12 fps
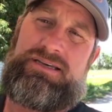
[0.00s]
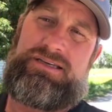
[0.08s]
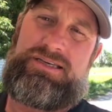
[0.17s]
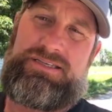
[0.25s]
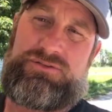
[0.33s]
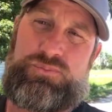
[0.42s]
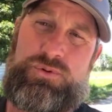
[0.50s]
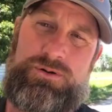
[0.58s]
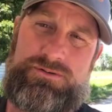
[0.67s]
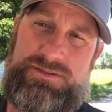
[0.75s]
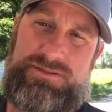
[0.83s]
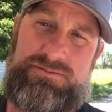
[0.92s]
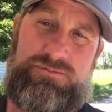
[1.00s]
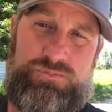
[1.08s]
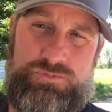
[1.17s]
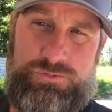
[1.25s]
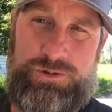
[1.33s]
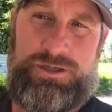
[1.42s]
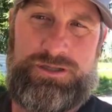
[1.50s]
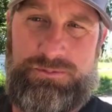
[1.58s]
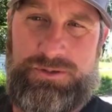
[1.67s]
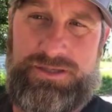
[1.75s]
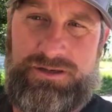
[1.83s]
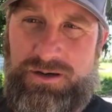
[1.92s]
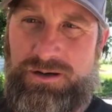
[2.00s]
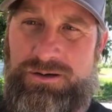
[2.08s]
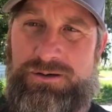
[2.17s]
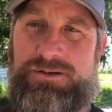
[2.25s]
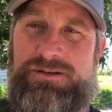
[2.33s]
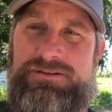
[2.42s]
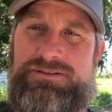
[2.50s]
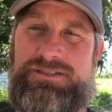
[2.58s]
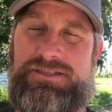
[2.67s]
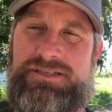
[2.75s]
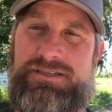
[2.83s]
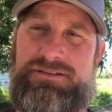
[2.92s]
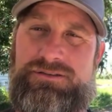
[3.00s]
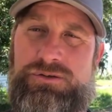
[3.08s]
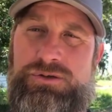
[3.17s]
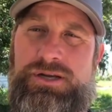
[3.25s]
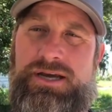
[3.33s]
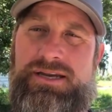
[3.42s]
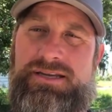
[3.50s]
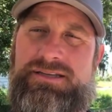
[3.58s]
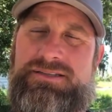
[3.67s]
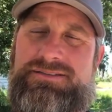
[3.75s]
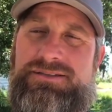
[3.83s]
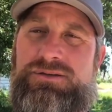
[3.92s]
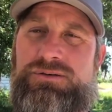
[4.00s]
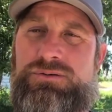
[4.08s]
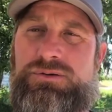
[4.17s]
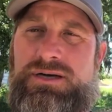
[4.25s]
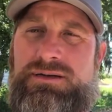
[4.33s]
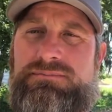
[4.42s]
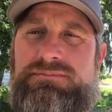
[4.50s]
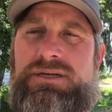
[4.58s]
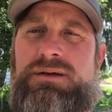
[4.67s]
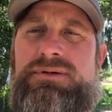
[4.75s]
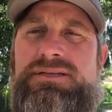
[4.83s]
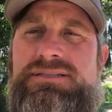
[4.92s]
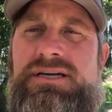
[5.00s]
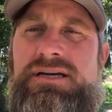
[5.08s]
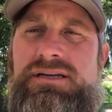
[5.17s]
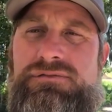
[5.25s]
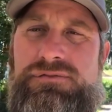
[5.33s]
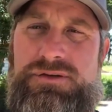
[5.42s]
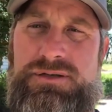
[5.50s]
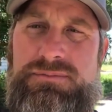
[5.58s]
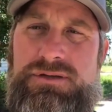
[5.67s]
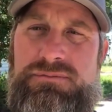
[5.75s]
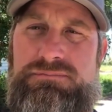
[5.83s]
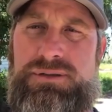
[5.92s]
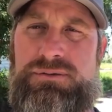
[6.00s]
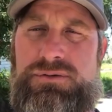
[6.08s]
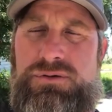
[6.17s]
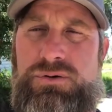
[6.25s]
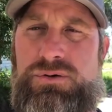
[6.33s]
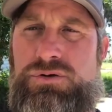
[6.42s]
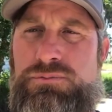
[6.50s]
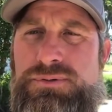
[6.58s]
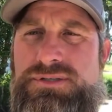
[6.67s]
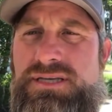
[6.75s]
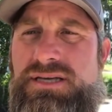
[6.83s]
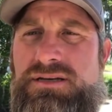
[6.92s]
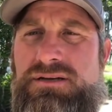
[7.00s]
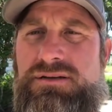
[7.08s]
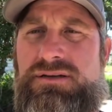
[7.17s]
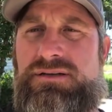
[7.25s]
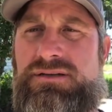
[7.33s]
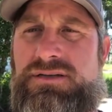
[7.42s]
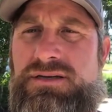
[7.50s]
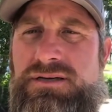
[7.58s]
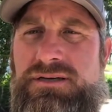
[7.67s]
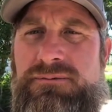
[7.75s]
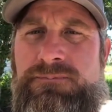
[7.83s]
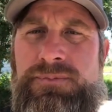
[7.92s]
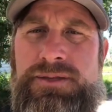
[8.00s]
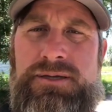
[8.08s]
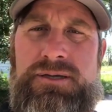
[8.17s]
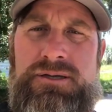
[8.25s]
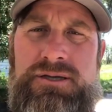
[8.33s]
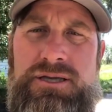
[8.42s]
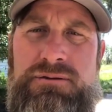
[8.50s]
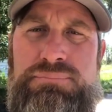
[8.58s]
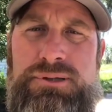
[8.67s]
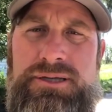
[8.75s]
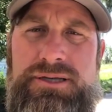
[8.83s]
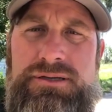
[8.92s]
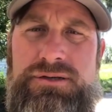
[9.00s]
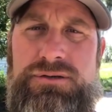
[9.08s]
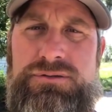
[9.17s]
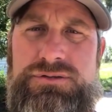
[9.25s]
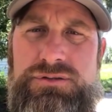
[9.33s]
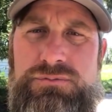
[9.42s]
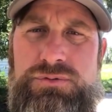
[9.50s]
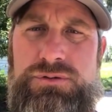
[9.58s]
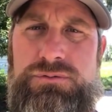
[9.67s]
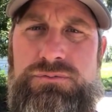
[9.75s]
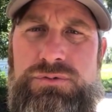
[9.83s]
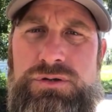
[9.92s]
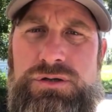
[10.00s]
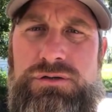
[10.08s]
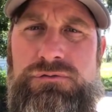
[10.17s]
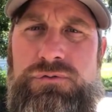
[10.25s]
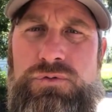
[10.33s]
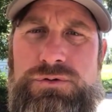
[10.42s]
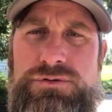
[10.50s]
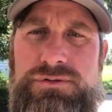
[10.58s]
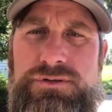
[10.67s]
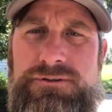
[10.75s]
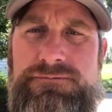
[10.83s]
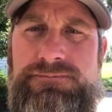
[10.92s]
he's worked really hard to get good at it. So I'm excited for him to be able to go to Cooperstown and play. So we're looking forward to it.